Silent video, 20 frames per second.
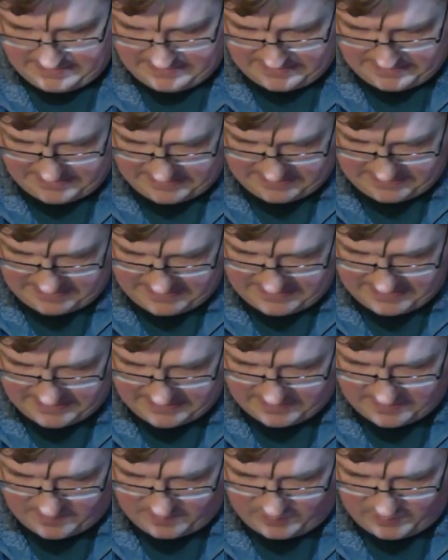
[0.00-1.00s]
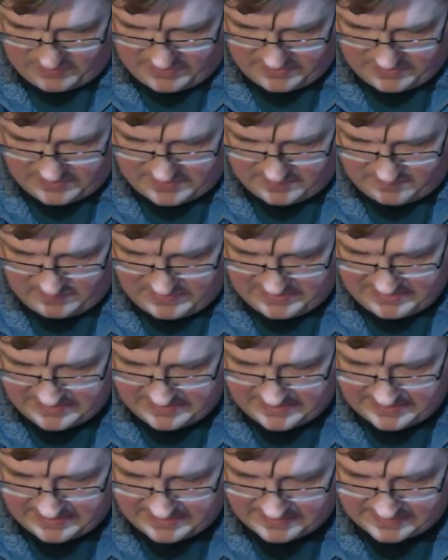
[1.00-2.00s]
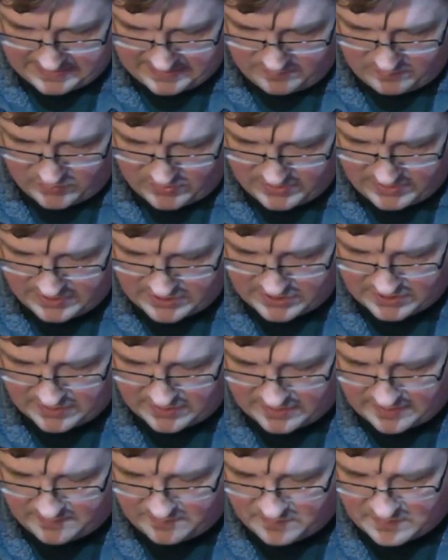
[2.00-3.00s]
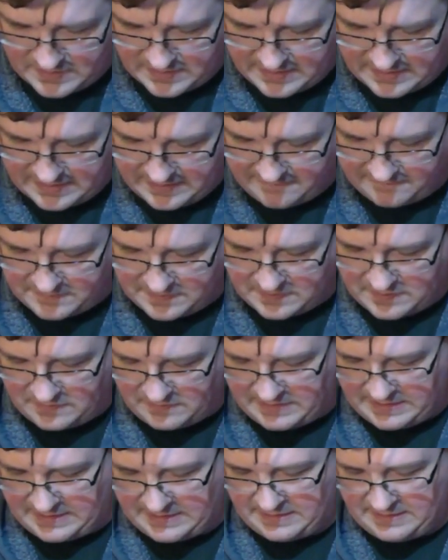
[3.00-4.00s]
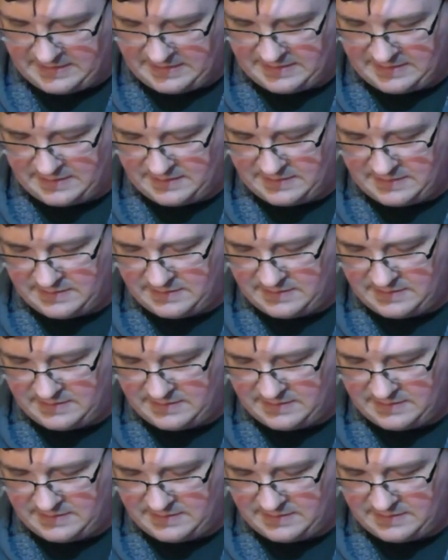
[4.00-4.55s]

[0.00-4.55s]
does not appear to be the case. I'm pretty sure I'm gonna have to go ahead and